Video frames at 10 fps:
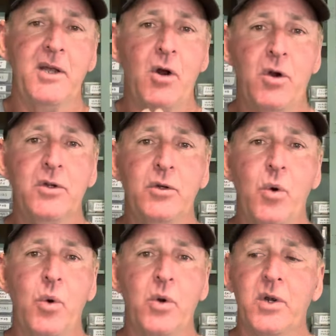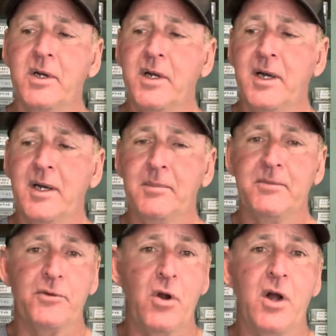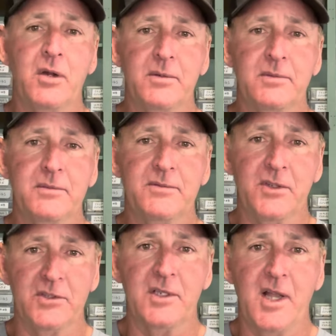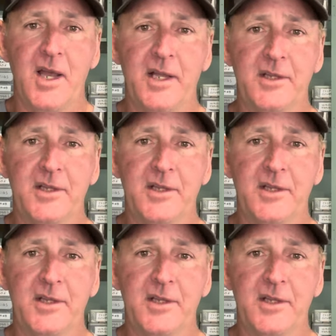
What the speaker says: hardcore frog fishing line.